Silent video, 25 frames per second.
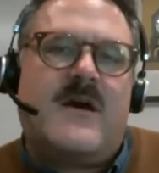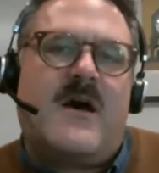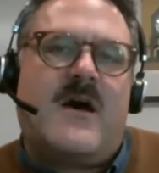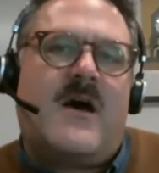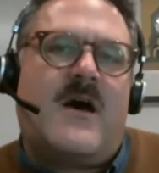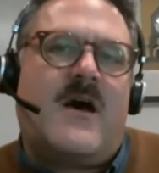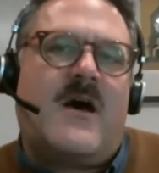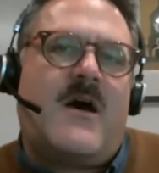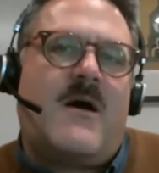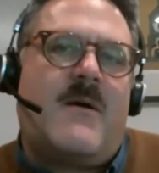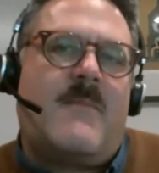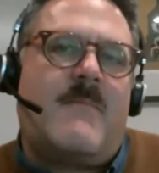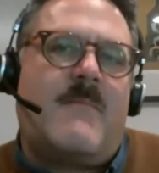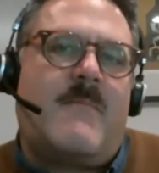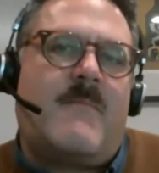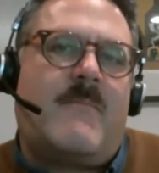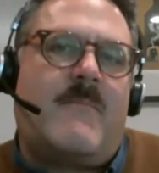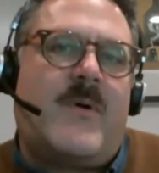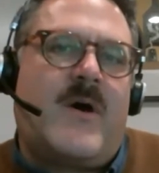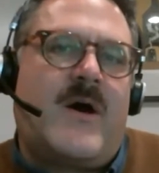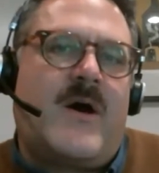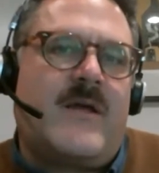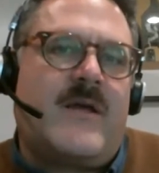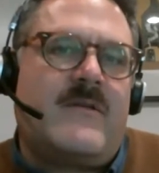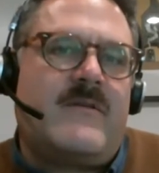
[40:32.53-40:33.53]

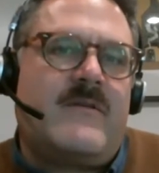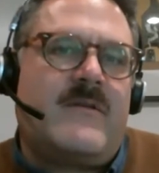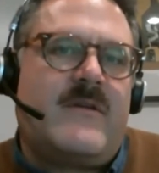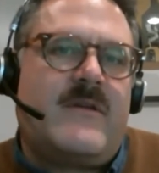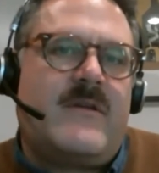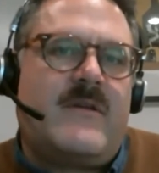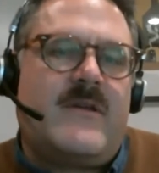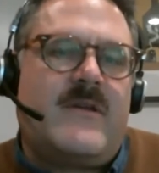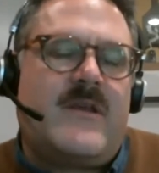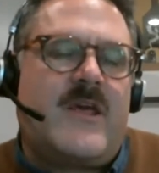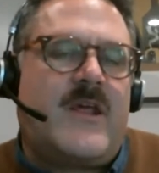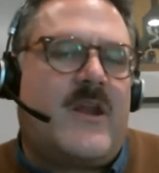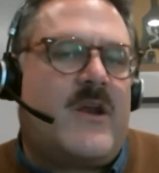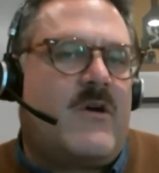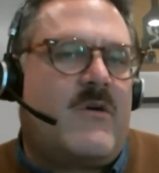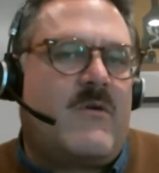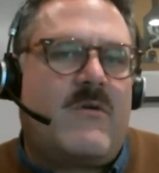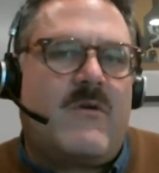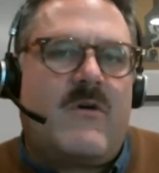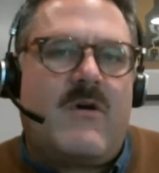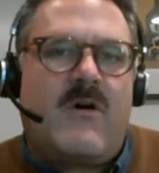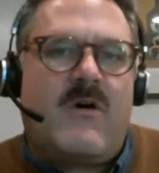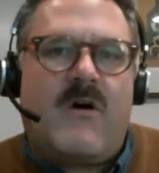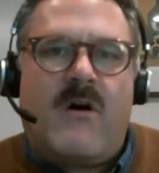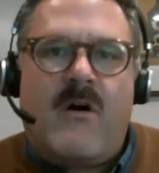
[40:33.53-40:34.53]
But
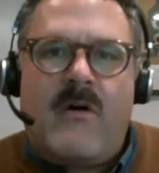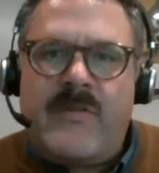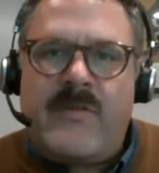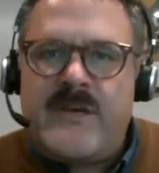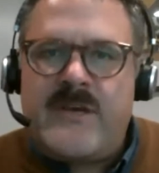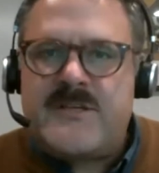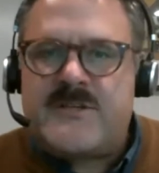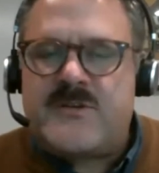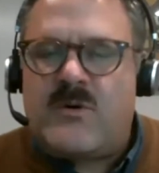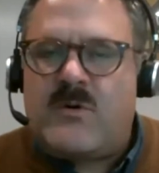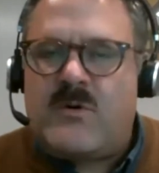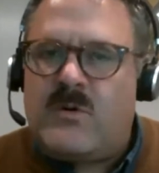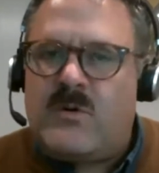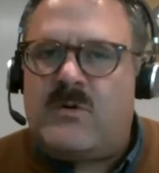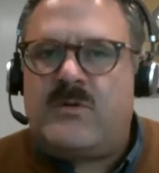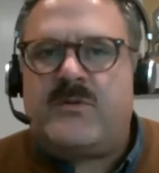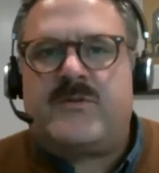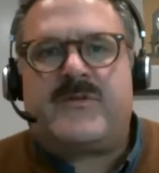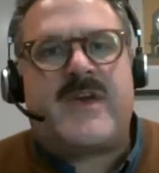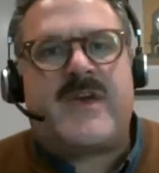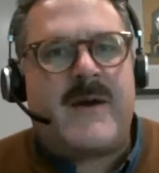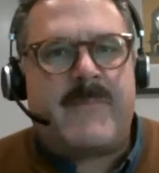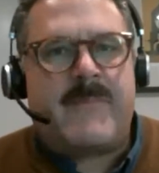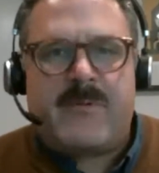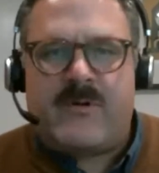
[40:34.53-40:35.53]
all these
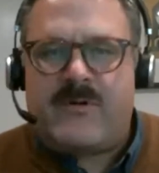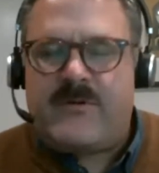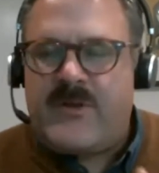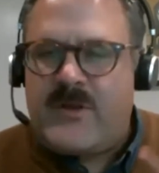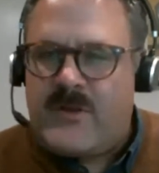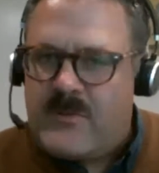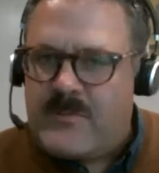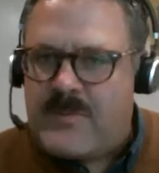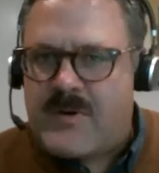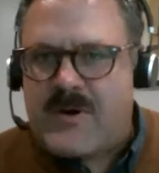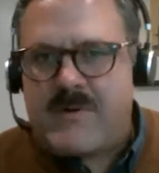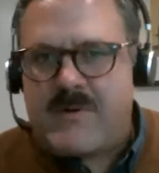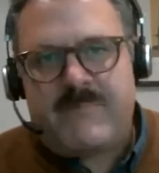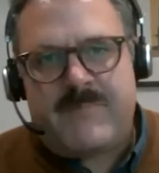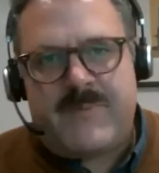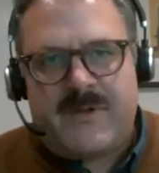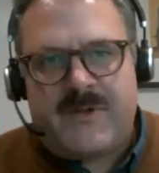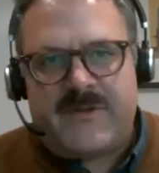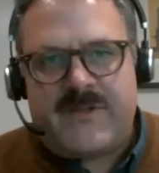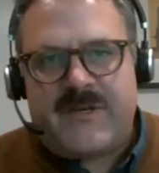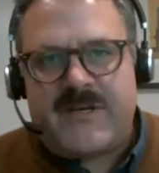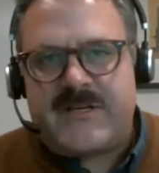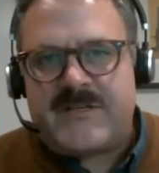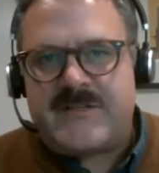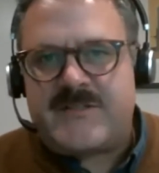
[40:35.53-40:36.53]
old Capitol Hill apartment
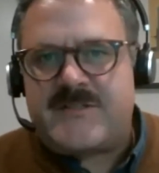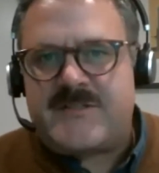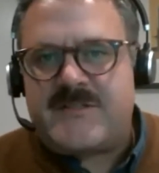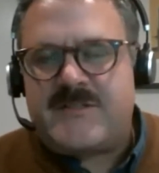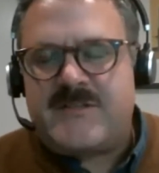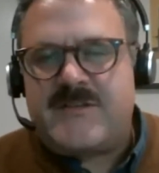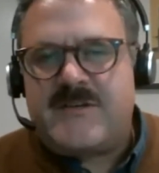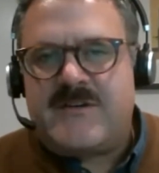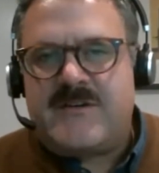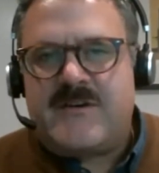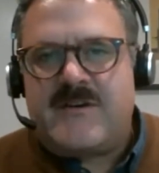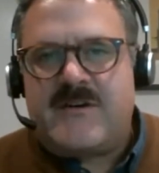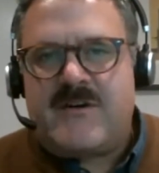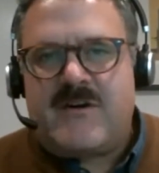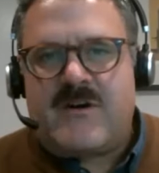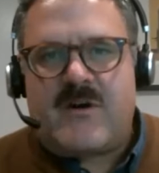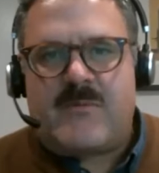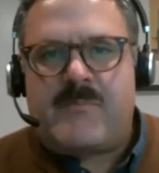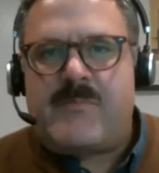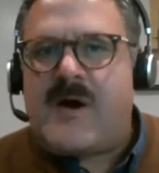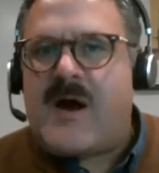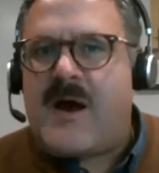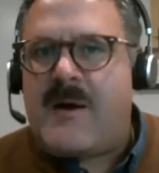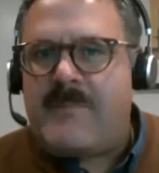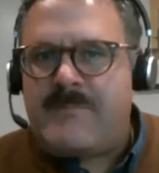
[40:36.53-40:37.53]
buildings
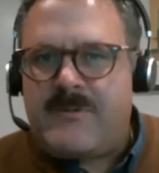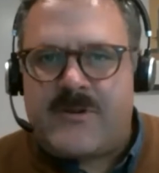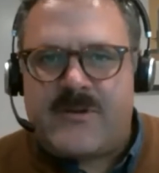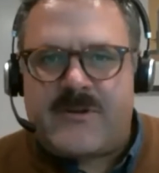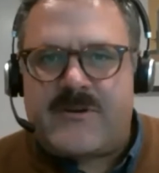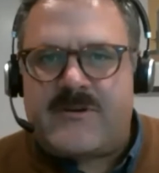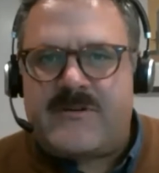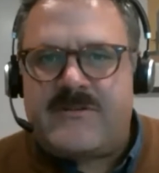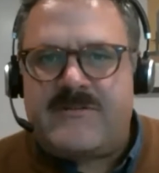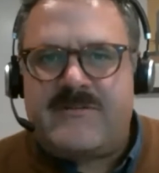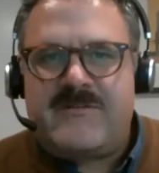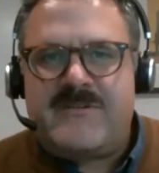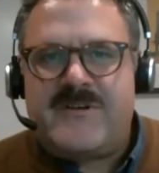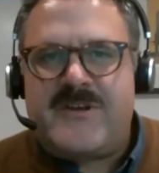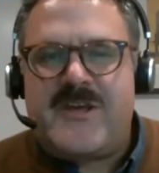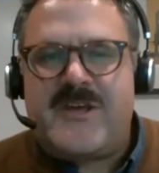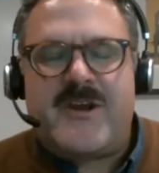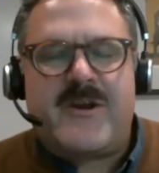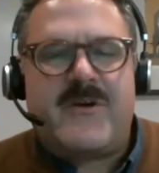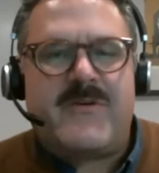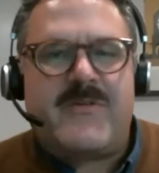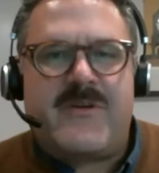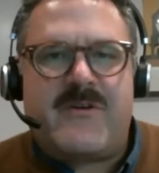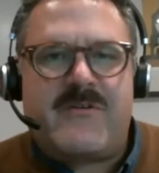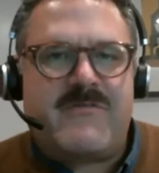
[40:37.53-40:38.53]
are popular.
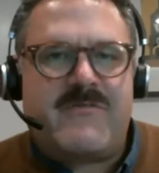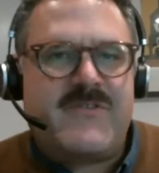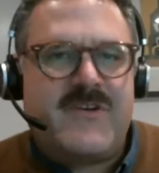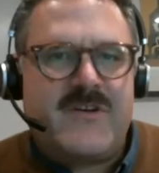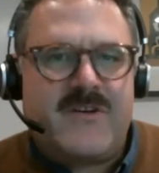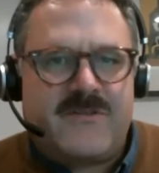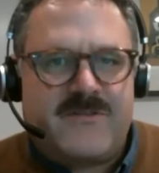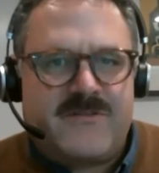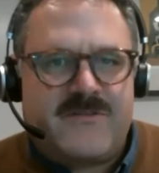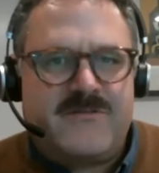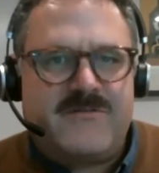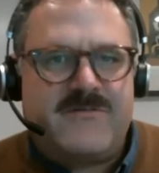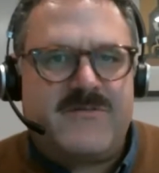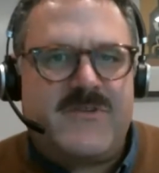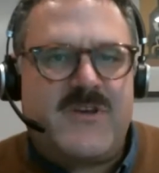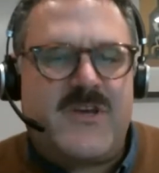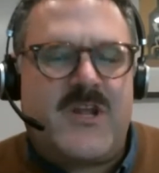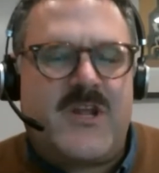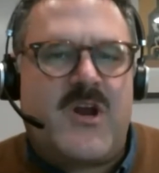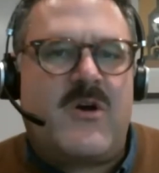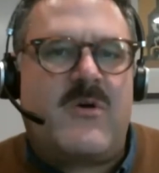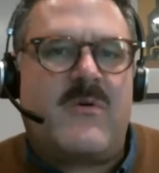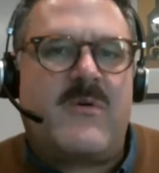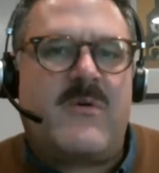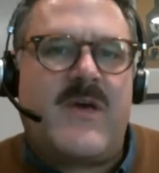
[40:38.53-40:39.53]
They're filled.
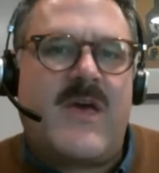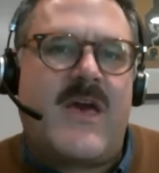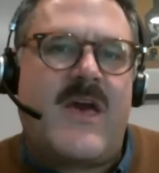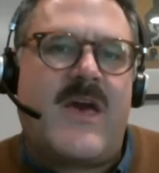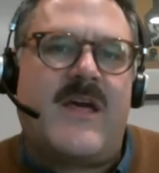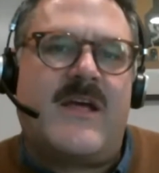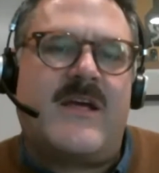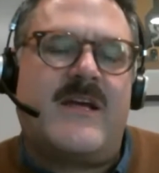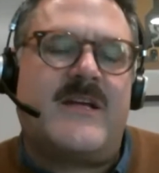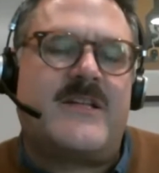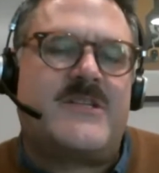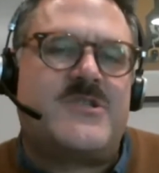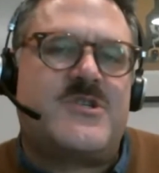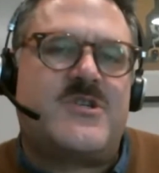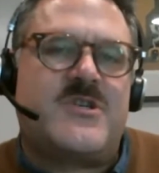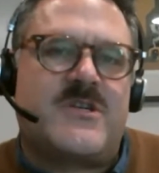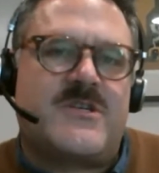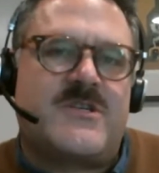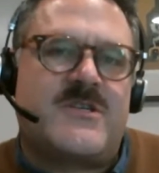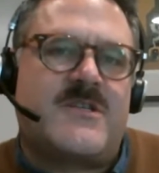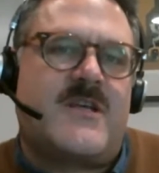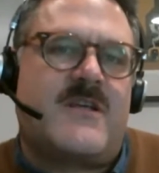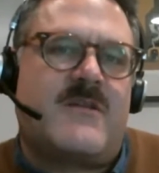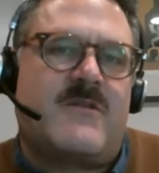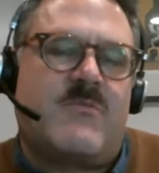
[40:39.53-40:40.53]
It's
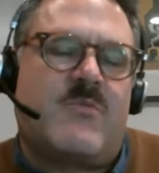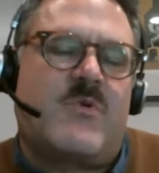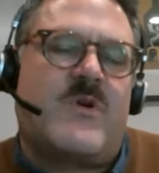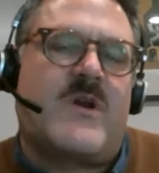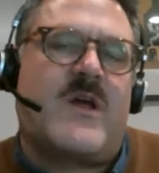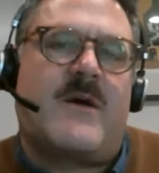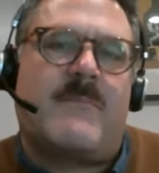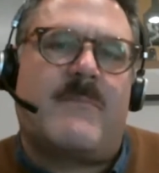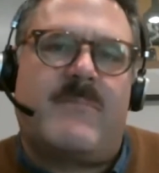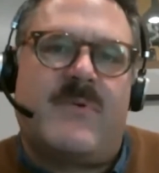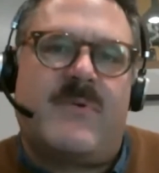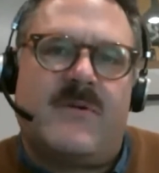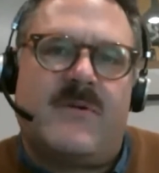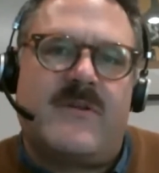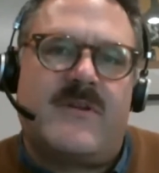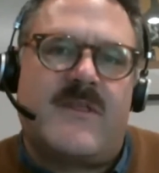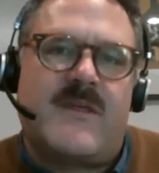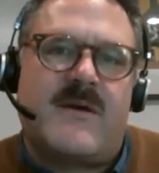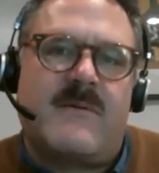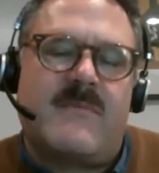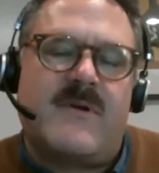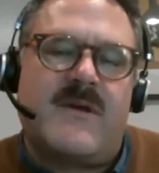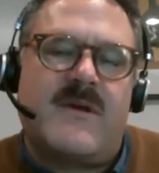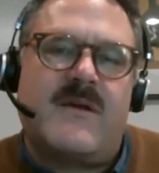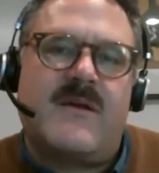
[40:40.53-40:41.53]
just that we're not building
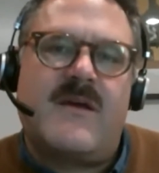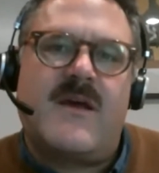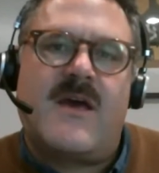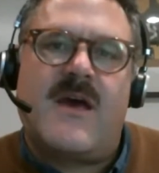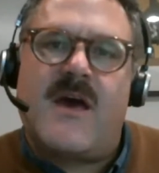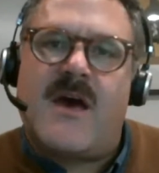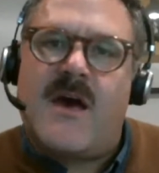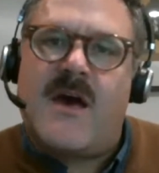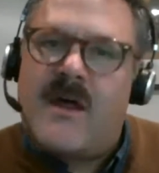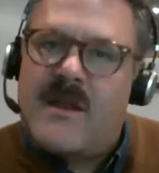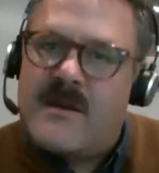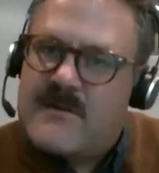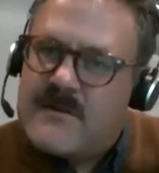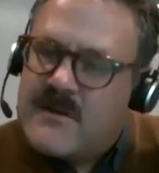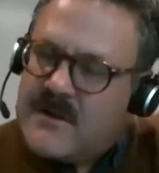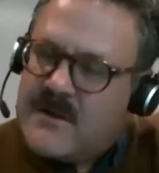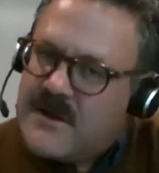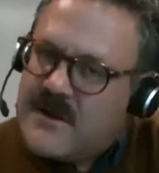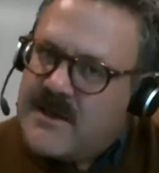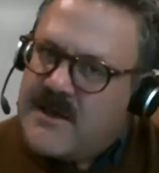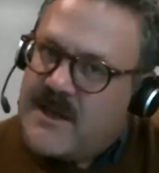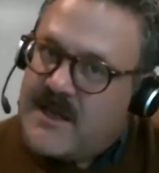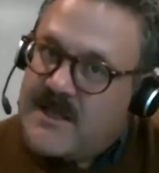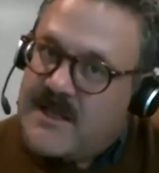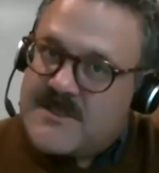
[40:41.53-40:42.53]
them. And
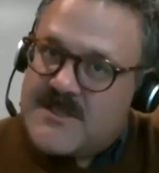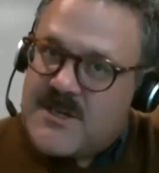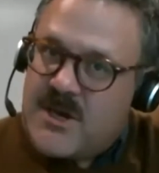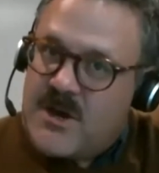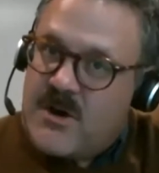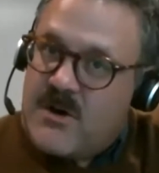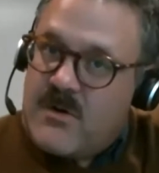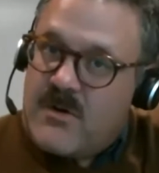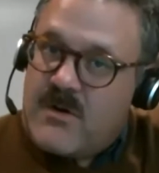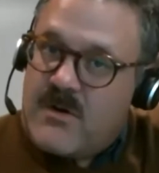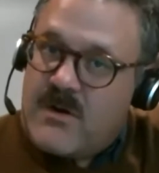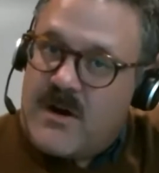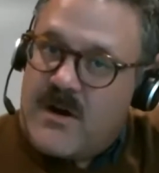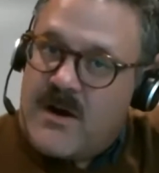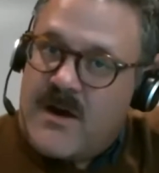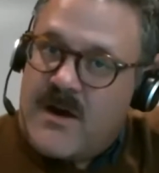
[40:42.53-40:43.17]
so